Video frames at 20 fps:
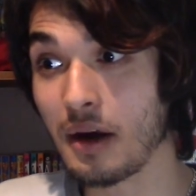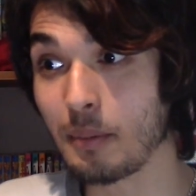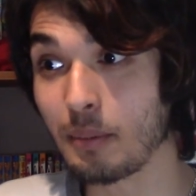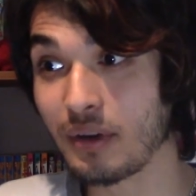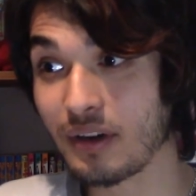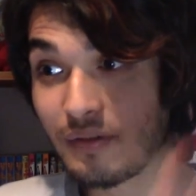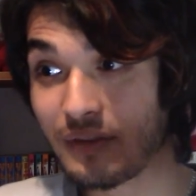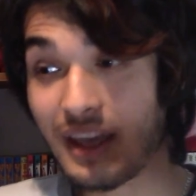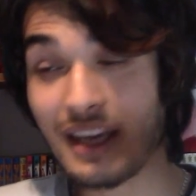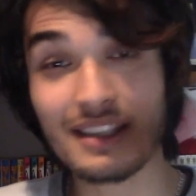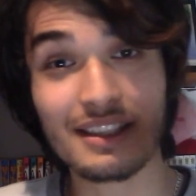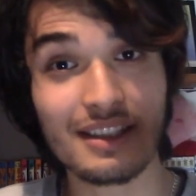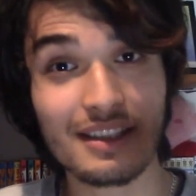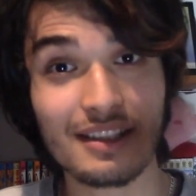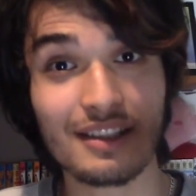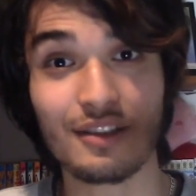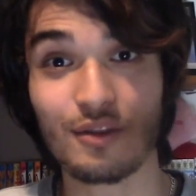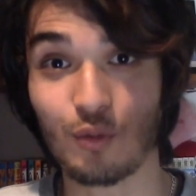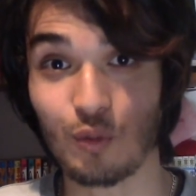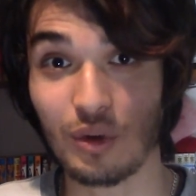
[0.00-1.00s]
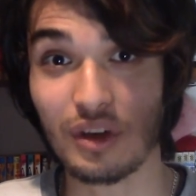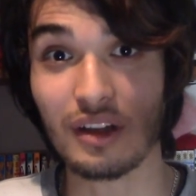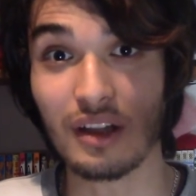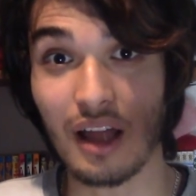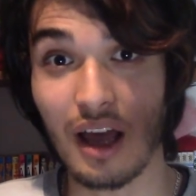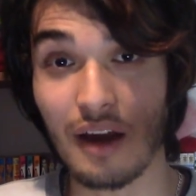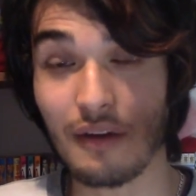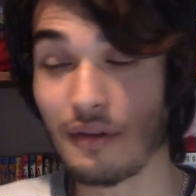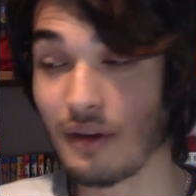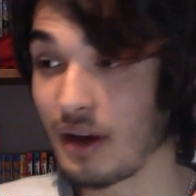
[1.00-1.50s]
but if they exist in real
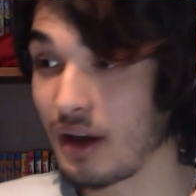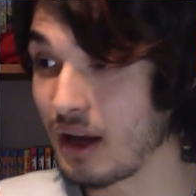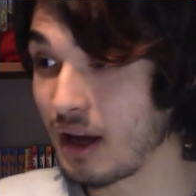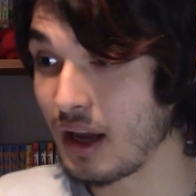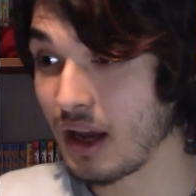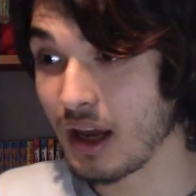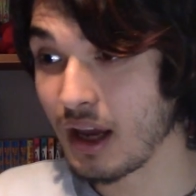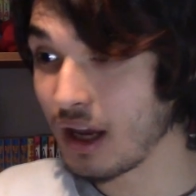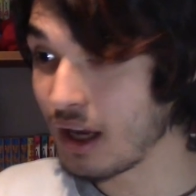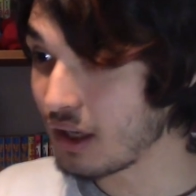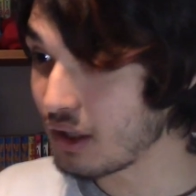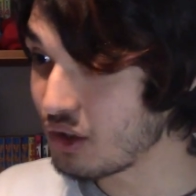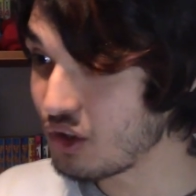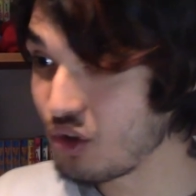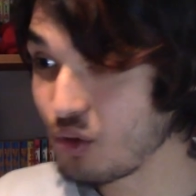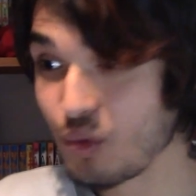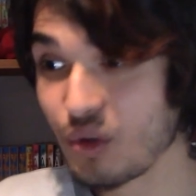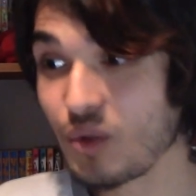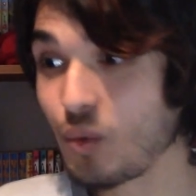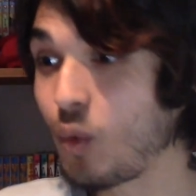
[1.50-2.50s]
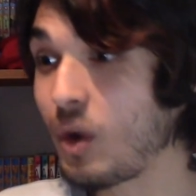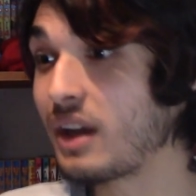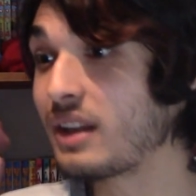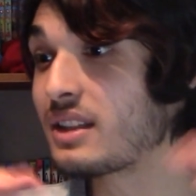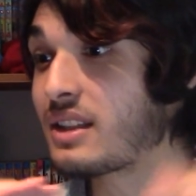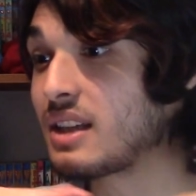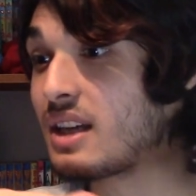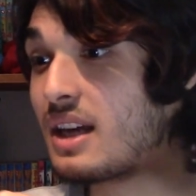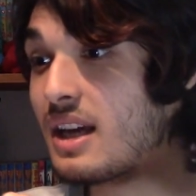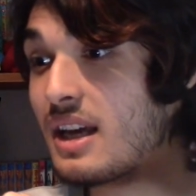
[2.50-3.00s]
life, you would
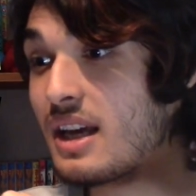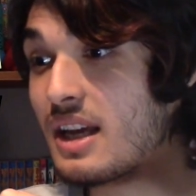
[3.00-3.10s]
want